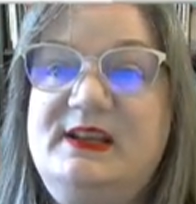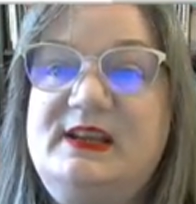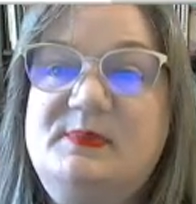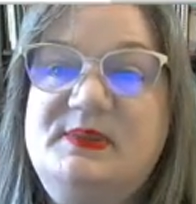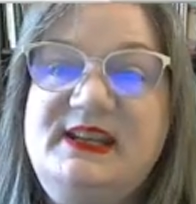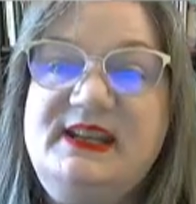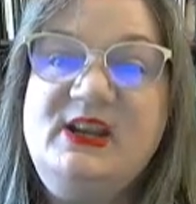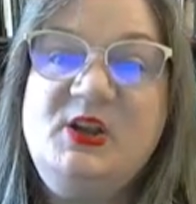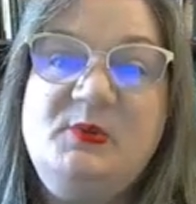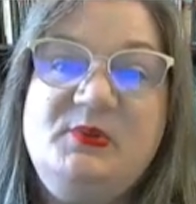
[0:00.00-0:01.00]
Completing
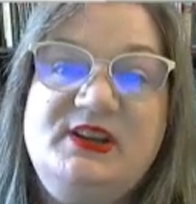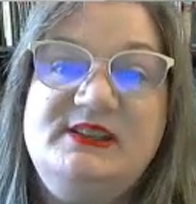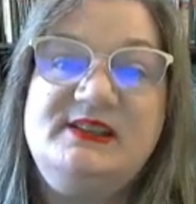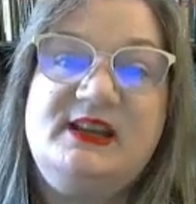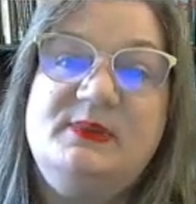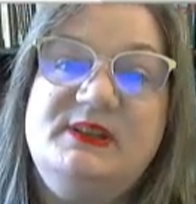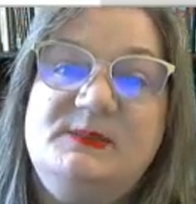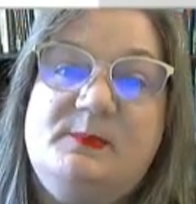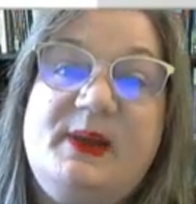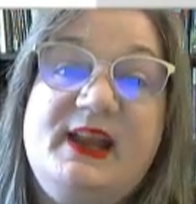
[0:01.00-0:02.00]
homework assignments
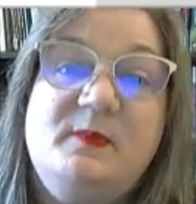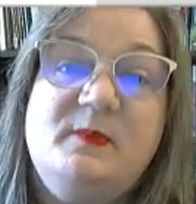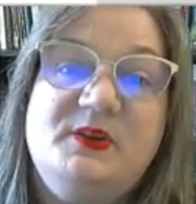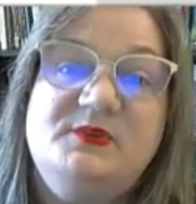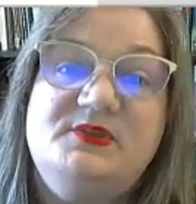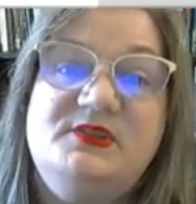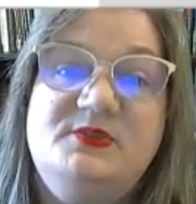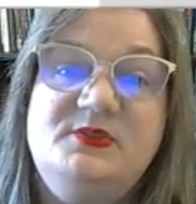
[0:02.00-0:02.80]
by the posted